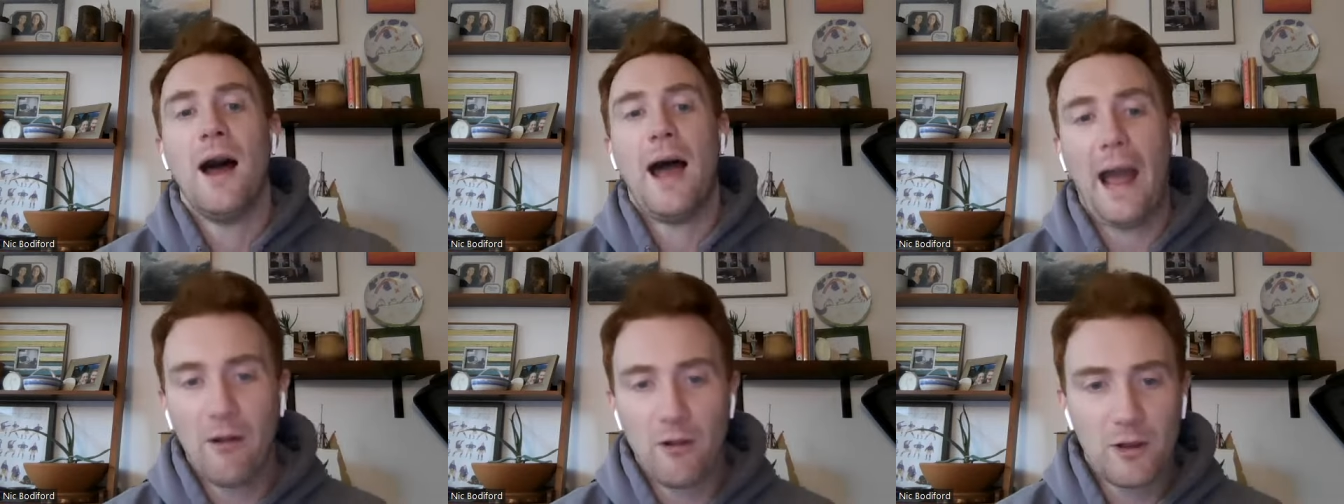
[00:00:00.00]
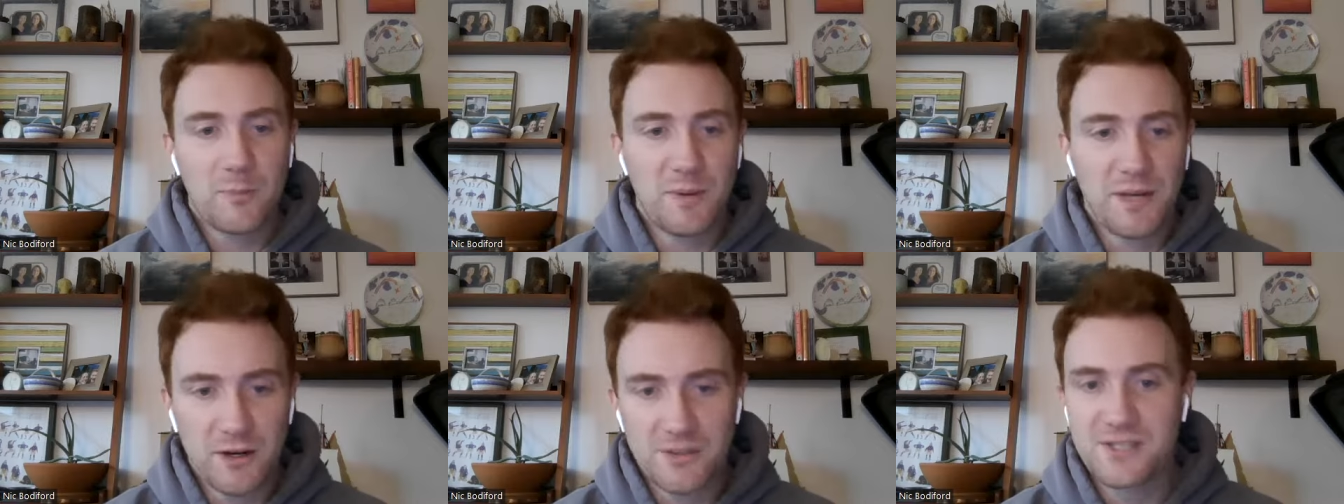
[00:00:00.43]
Alec
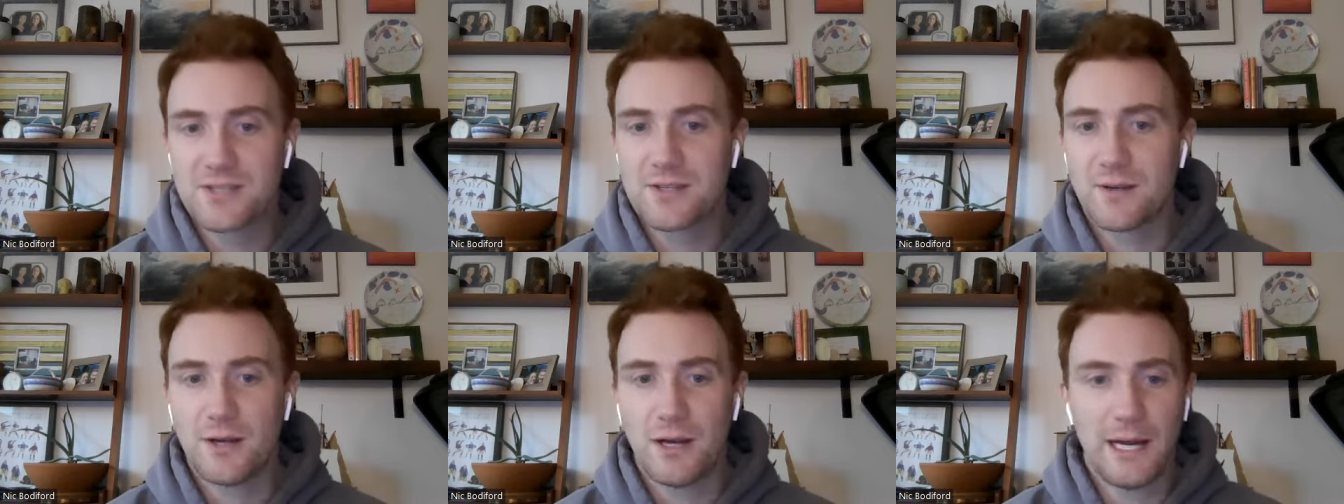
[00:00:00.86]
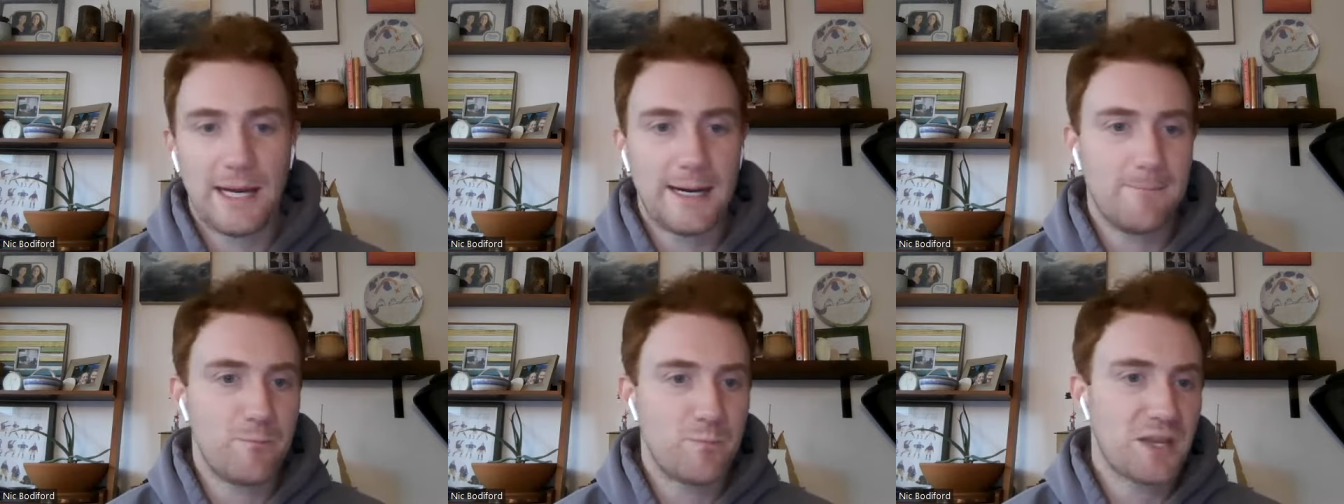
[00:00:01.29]
Pierce,
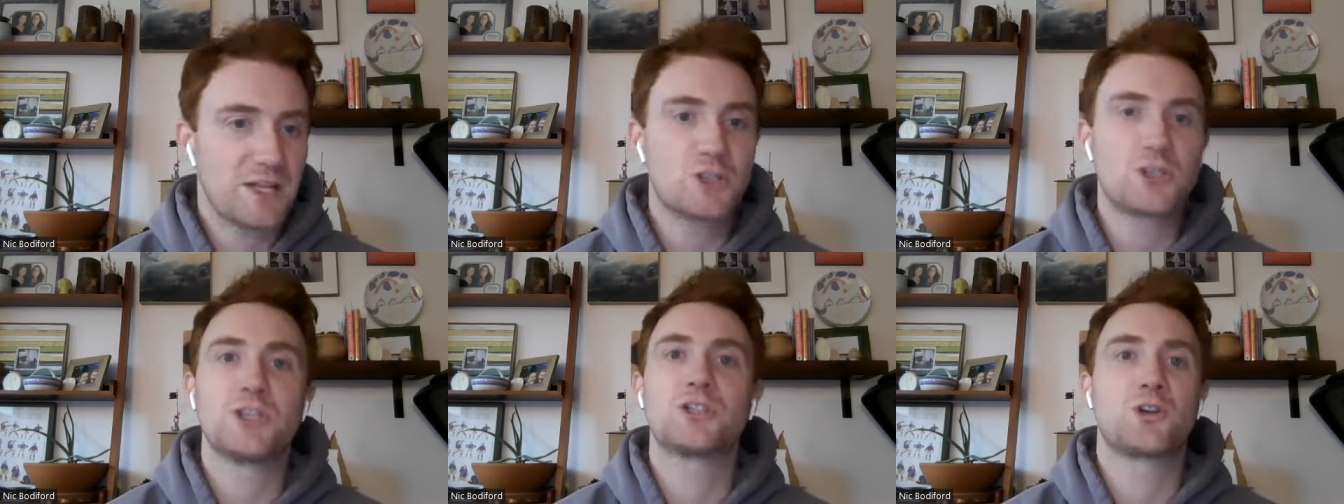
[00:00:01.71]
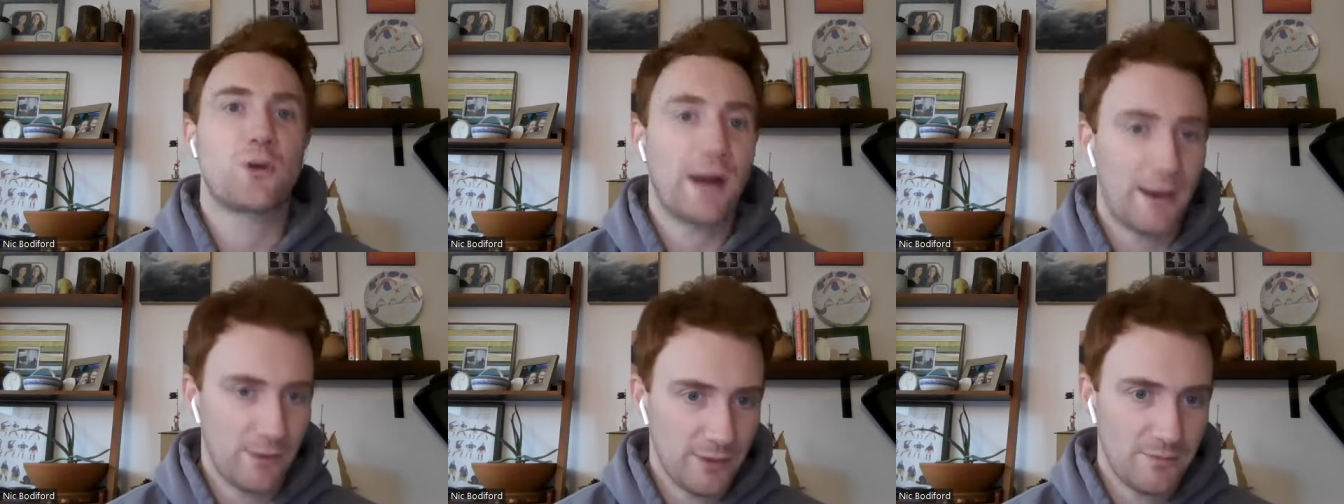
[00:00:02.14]
um, it's just
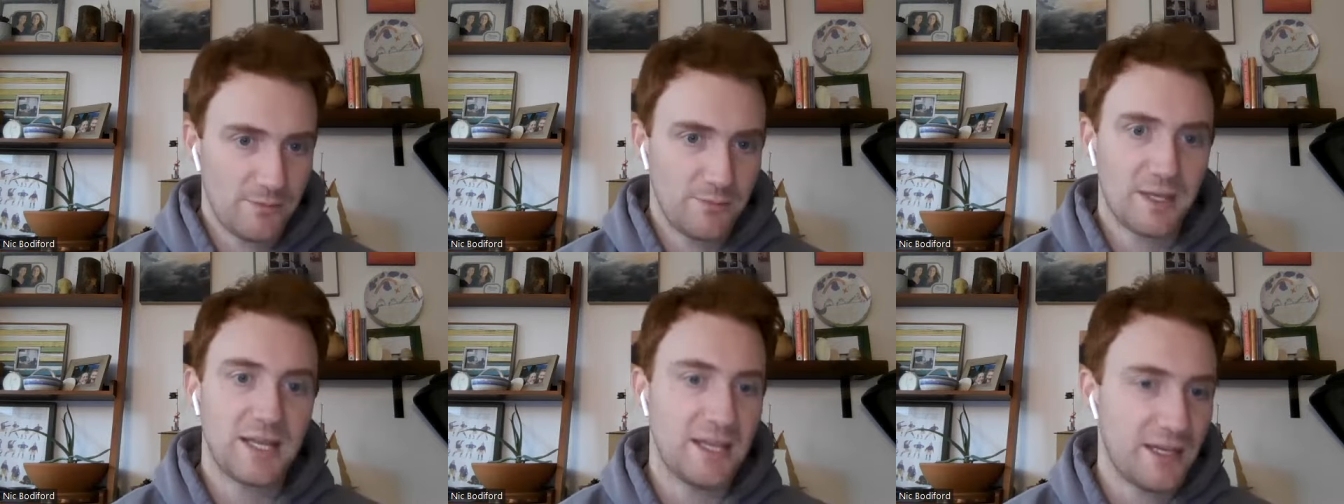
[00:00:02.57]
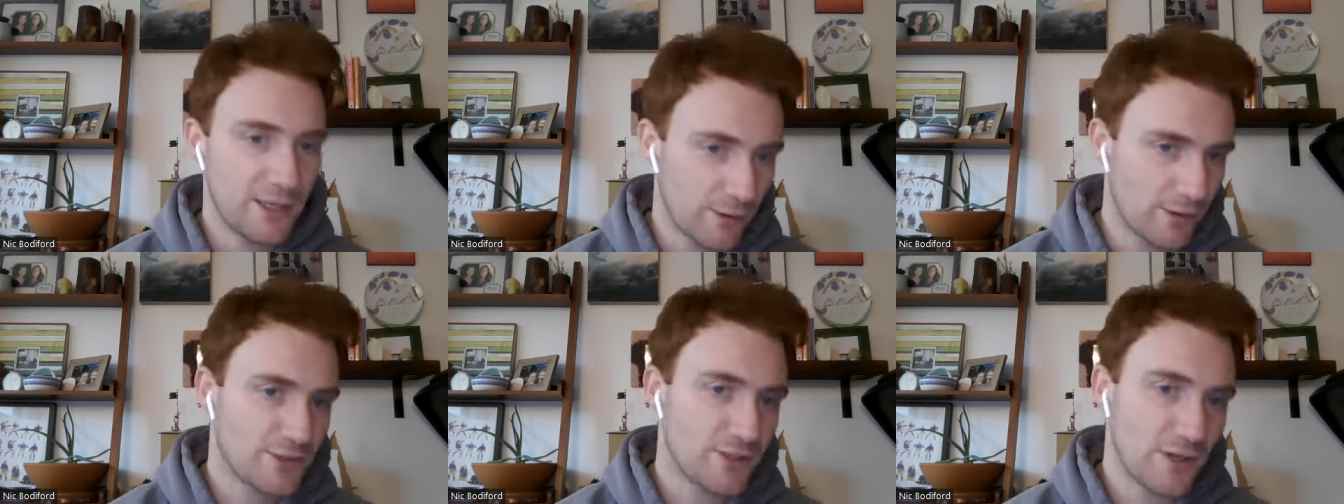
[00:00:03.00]
crowded, but he can
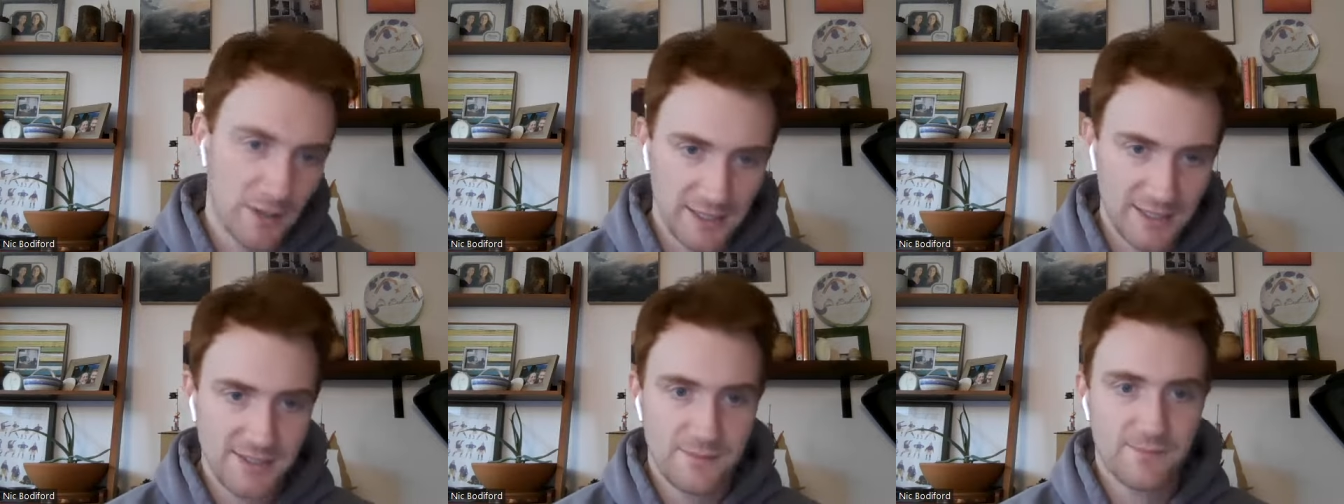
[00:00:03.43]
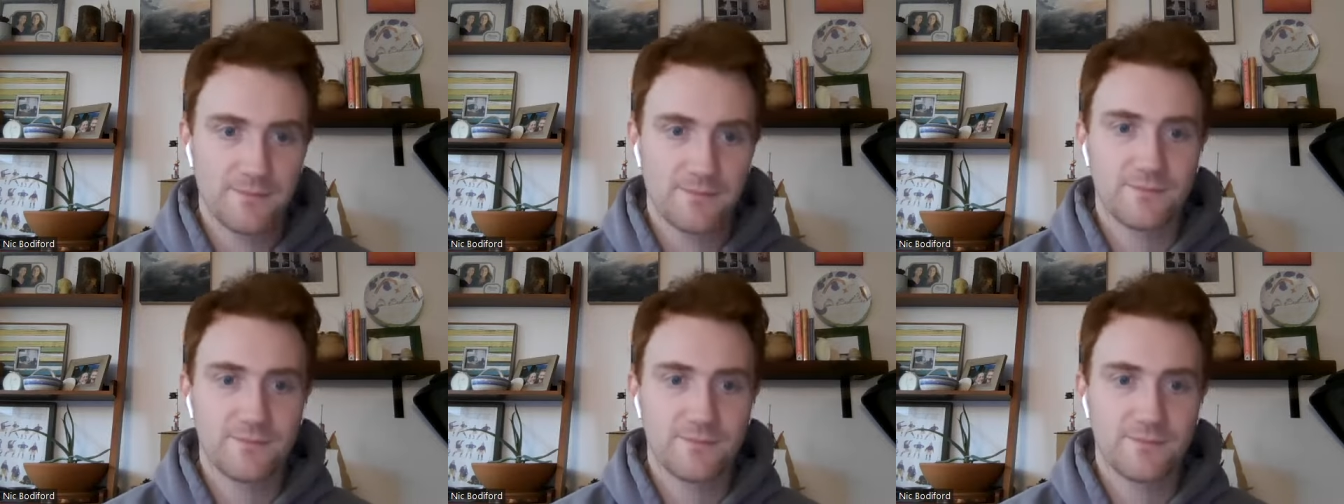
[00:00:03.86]
earn targets.